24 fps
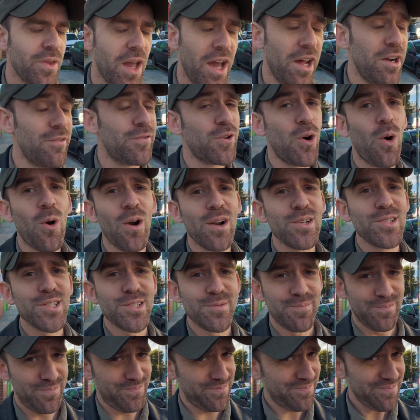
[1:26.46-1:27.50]
And of
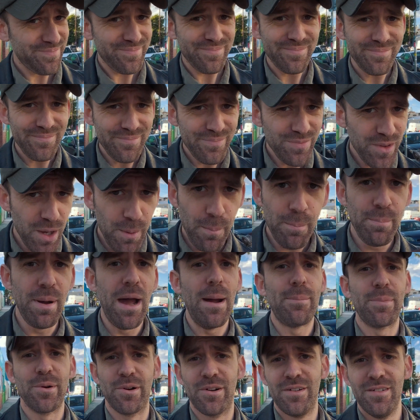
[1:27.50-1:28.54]
course,
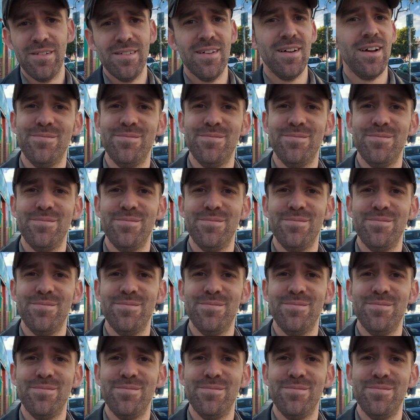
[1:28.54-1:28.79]
pepper.